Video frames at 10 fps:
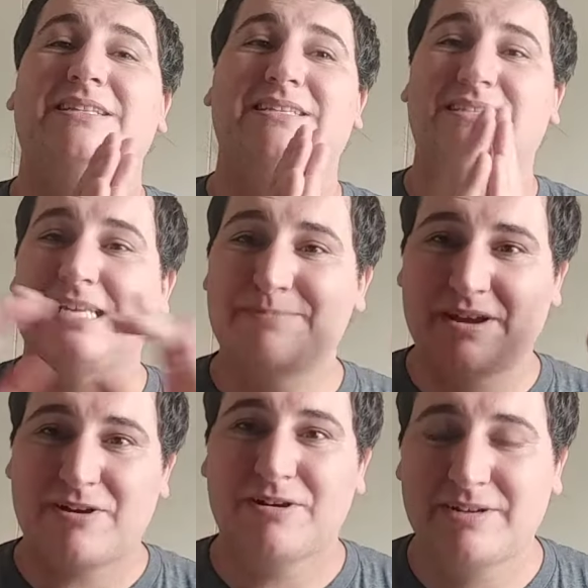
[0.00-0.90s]
The Steam
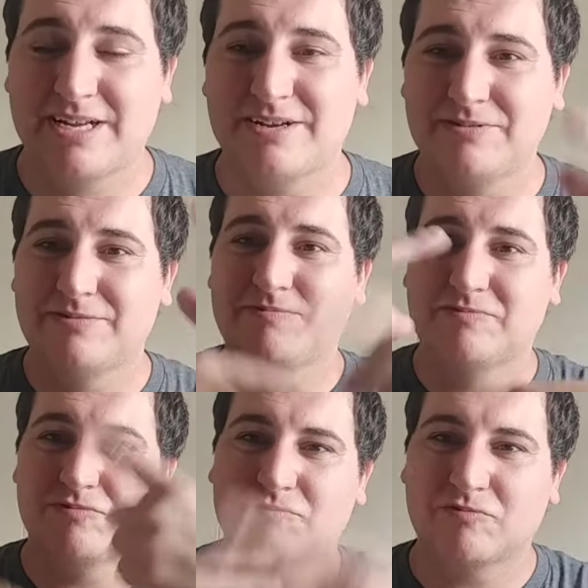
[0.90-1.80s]
I heard can
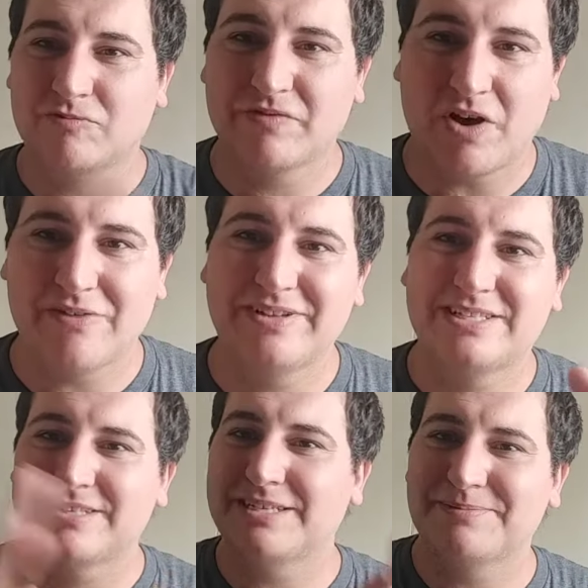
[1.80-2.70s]
revolve
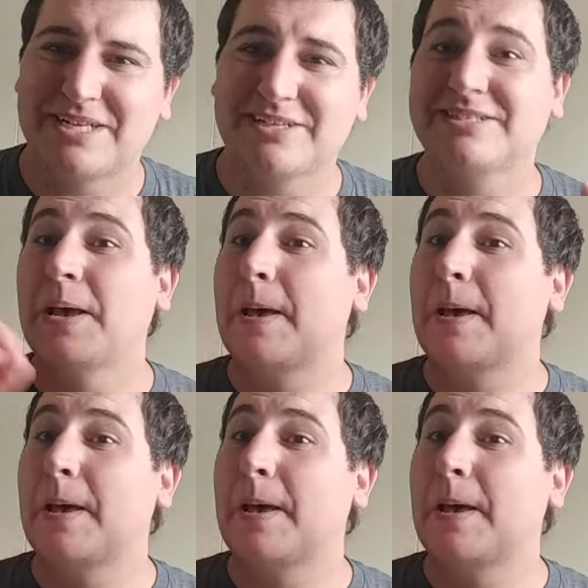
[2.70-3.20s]
into something else.